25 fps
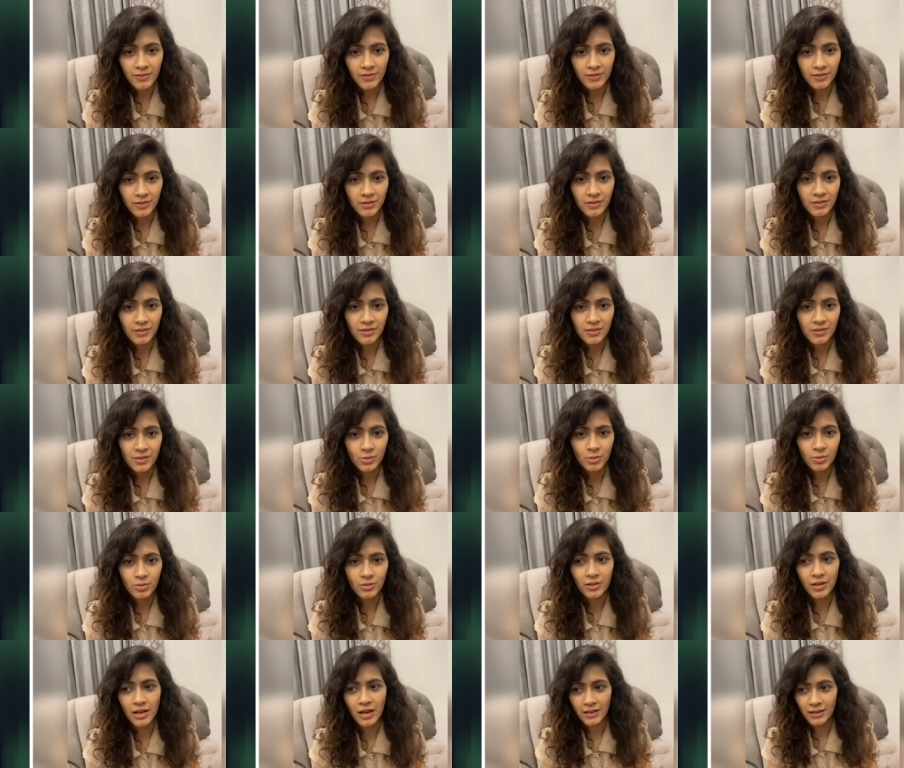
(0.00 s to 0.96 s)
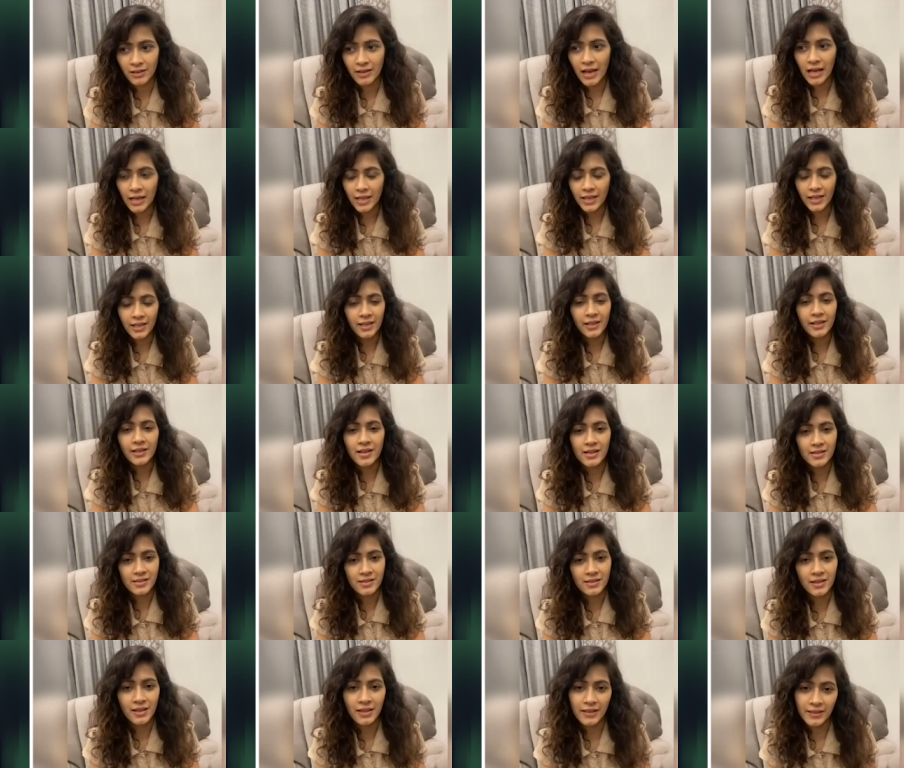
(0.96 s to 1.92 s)
That's true. So luckily it
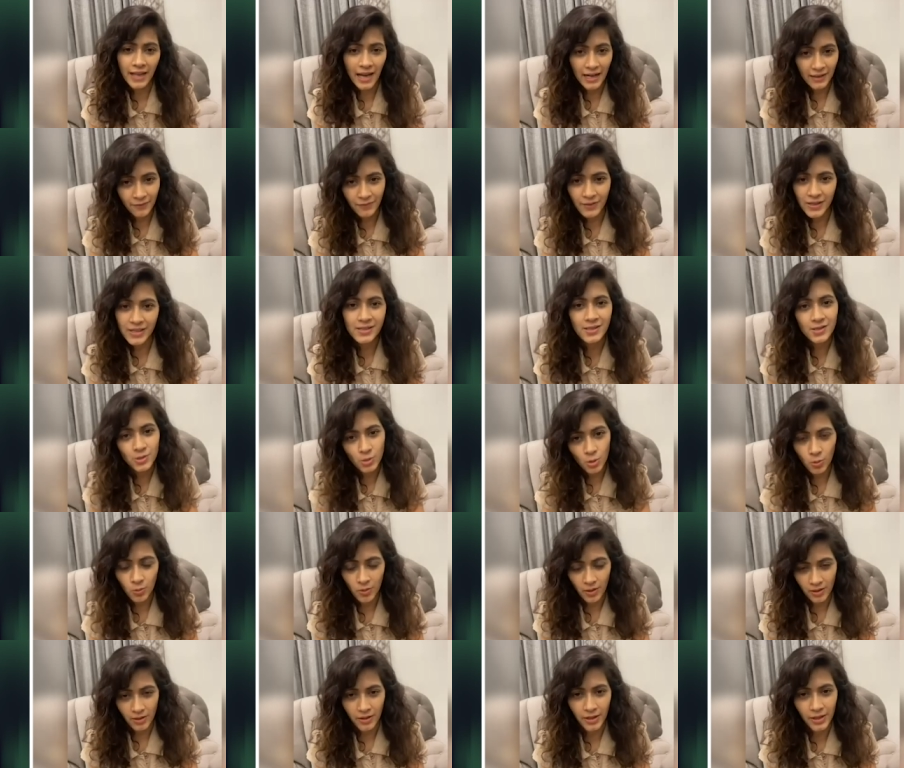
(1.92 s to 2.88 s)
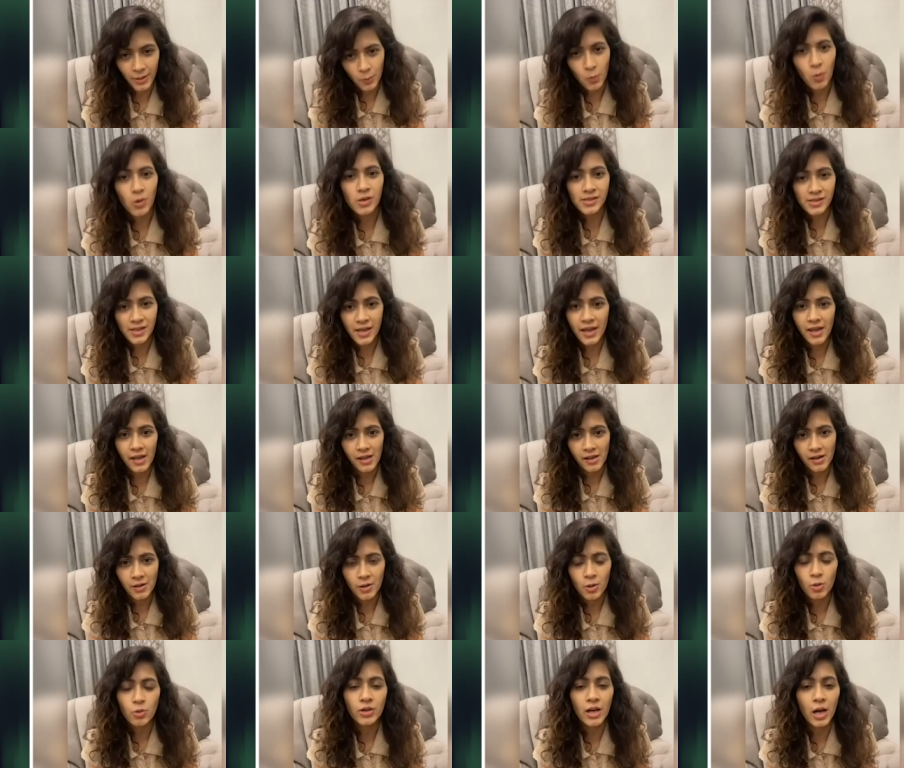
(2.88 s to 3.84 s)
doesn't. And that phase is over. It was there,
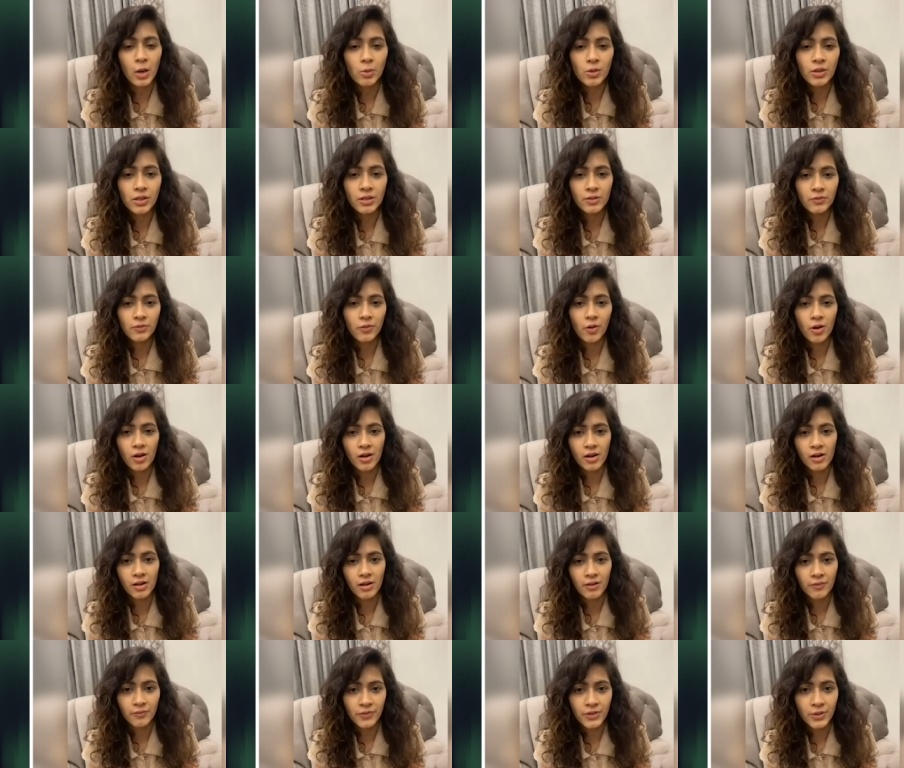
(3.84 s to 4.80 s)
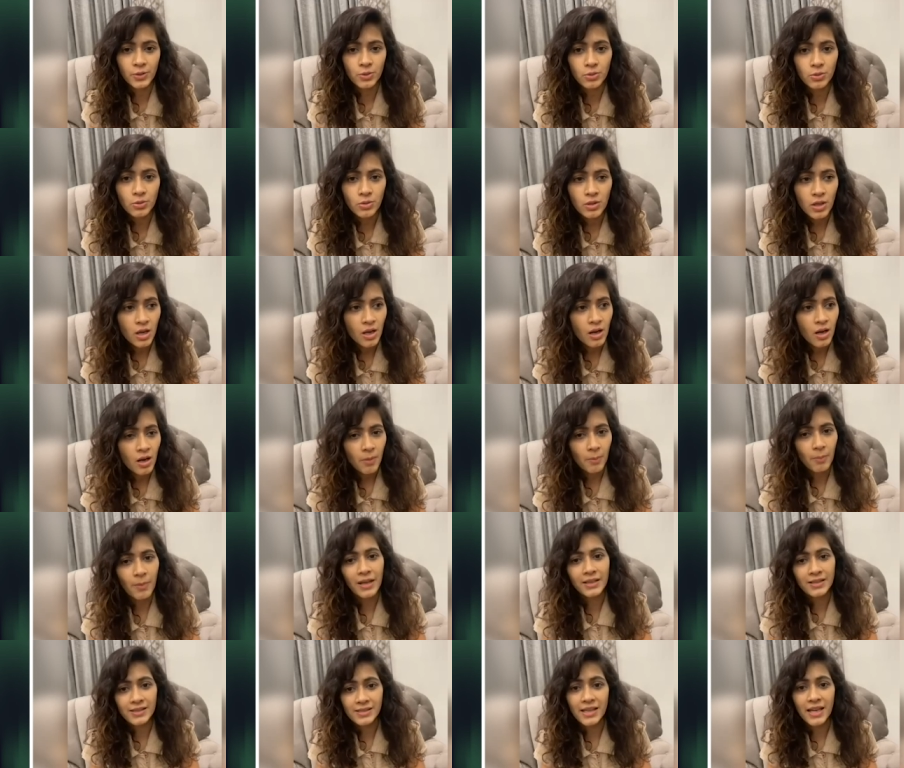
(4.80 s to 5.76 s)
no doubt, for a few
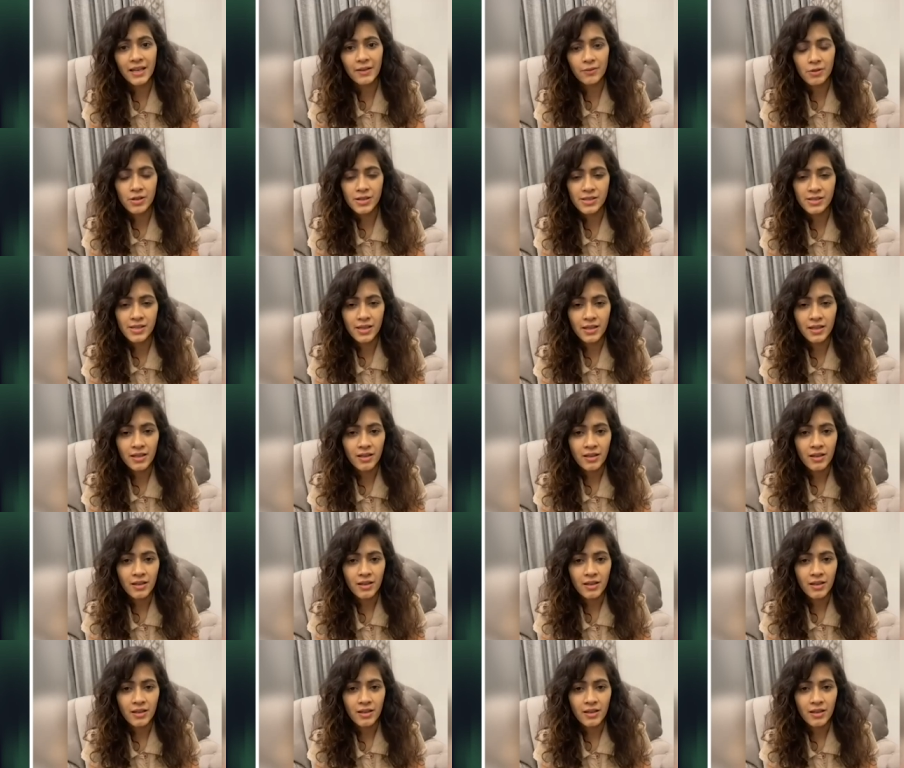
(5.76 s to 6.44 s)
months, I would say.